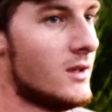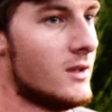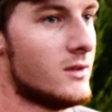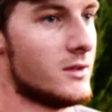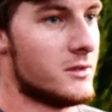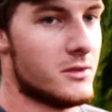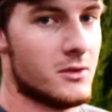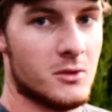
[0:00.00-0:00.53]

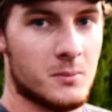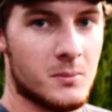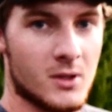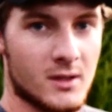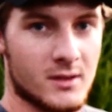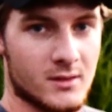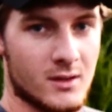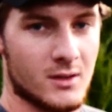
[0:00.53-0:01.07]
little
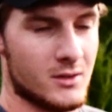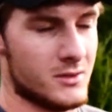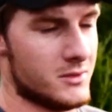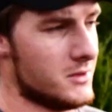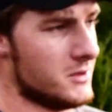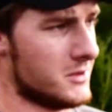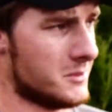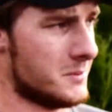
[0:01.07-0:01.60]
place here, this
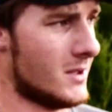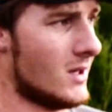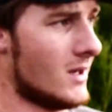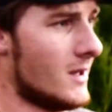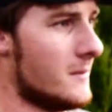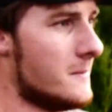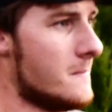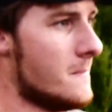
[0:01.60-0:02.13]
little
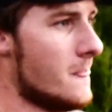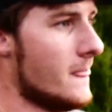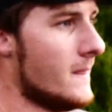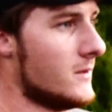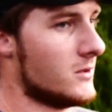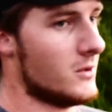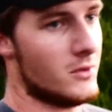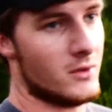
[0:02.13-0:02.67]
spot,
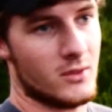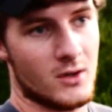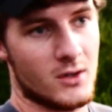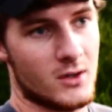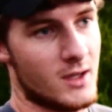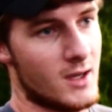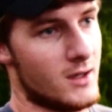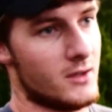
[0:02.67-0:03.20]
it's only
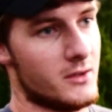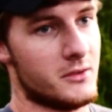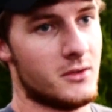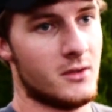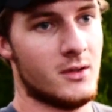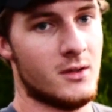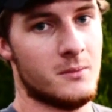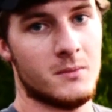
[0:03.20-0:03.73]
30 acres,
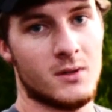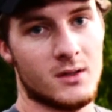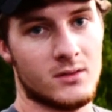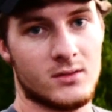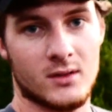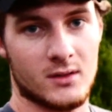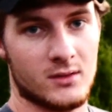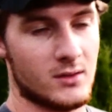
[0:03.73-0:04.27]
but it
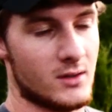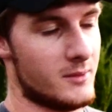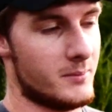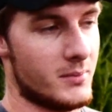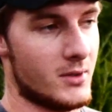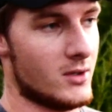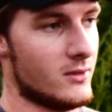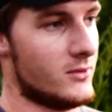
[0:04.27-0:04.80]
sets up
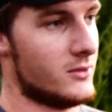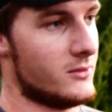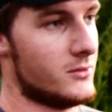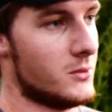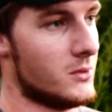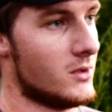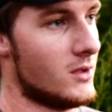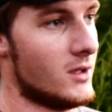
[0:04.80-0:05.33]
perfect
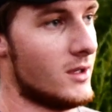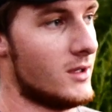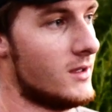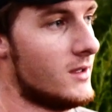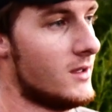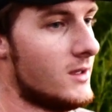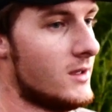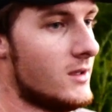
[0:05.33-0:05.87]
for
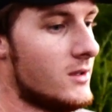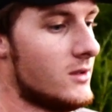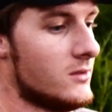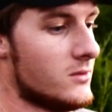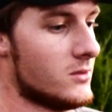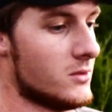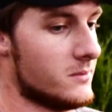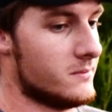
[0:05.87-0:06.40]

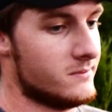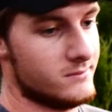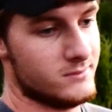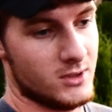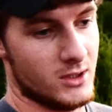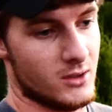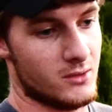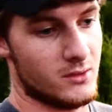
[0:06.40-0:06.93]

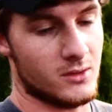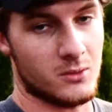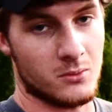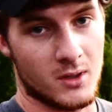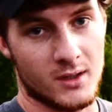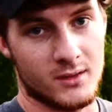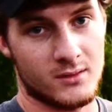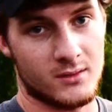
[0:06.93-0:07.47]
you know, a
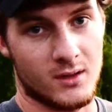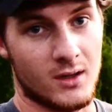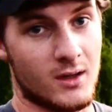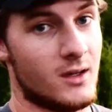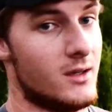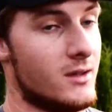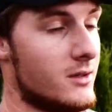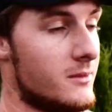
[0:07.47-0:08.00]
rut
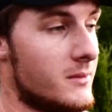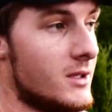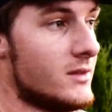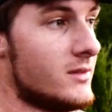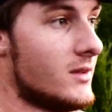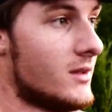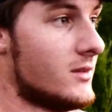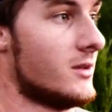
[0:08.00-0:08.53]
hunt. I mean, it
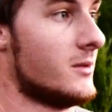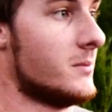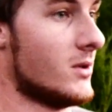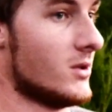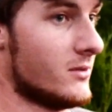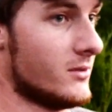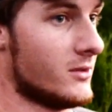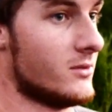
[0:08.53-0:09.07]
sets up
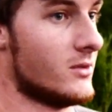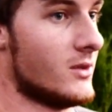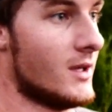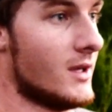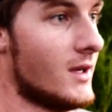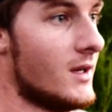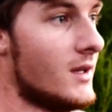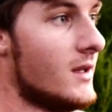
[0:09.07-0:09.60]
perfect for
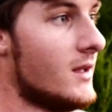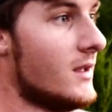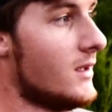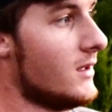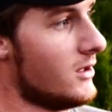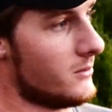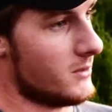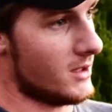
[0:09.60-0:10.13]
that.
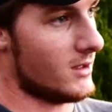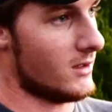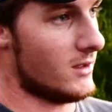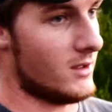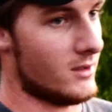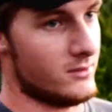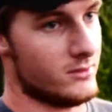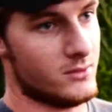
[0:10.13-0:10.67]
And we get a
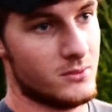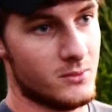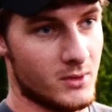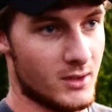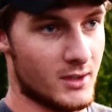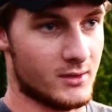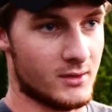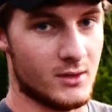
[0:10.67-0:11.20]
lot of, we
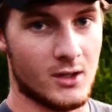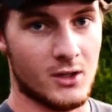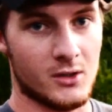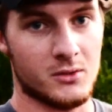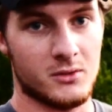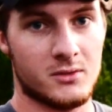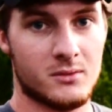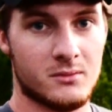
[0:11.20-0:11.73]
let the
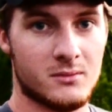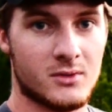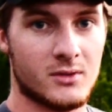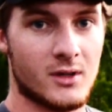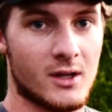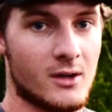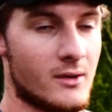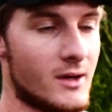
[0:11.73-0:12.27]
does
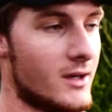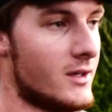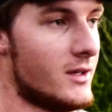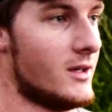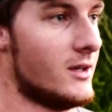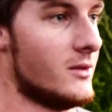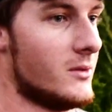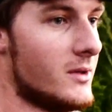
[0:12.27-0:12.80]
stay around
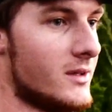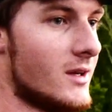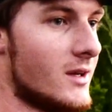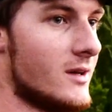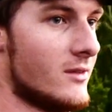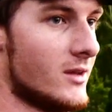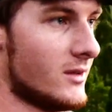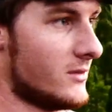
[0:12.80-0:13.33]
here. We kind
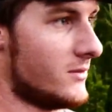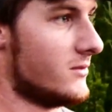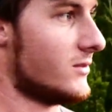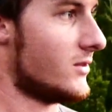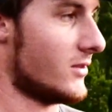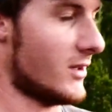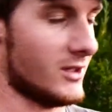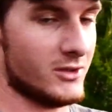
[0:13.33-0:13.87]
of have
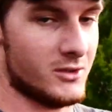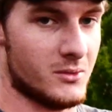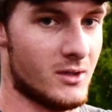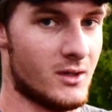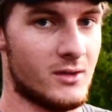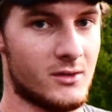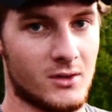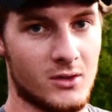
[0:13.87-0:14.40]

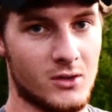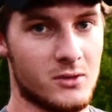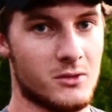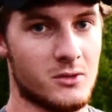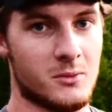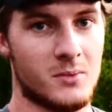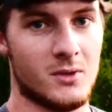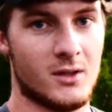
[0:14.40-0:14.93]
sanctuaries all over
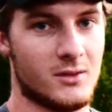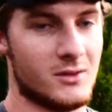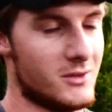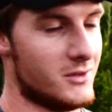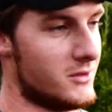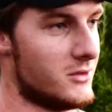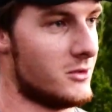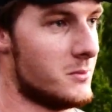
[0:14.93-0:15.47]
the place. It's
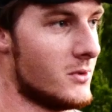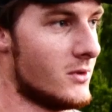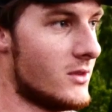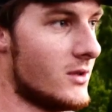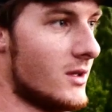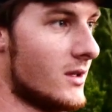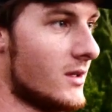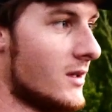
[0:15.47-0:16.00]
just super
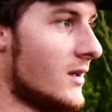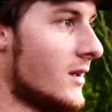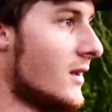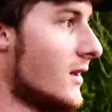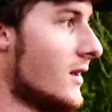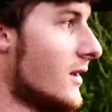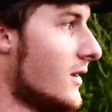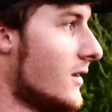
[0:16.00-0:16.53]
thick.
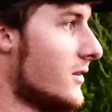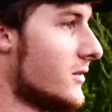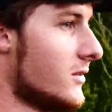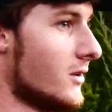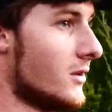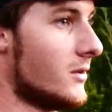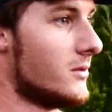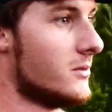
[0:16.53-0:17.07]

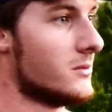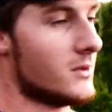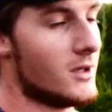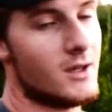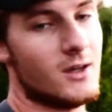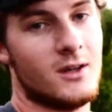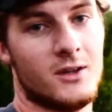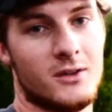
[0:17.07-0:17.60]
So
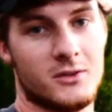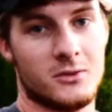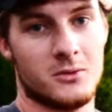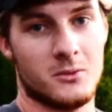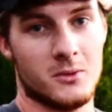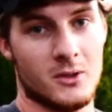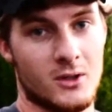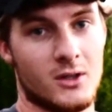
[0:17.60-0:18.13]
rut hunts are
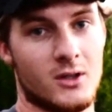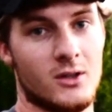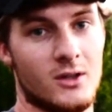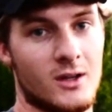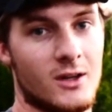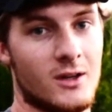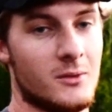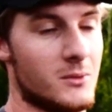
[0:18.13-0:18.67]
really good
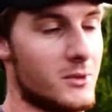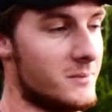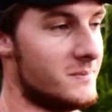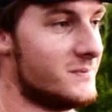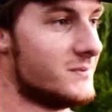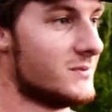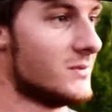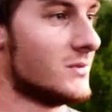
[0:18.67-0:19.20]
here, and we're
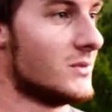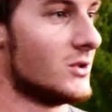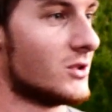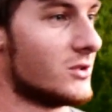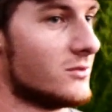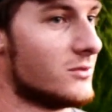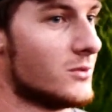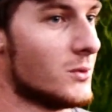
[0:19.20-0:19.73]

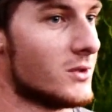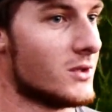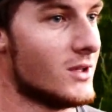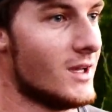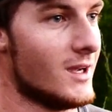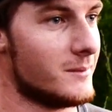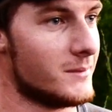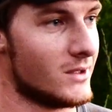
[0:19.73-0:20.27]
looking forward to
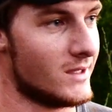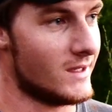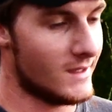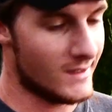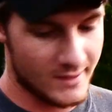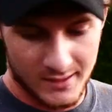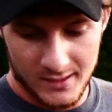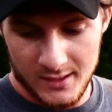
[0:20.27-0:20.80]
that. But
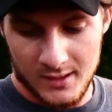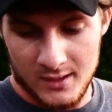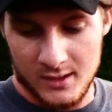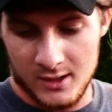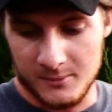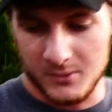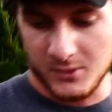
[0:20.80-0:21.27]
I'm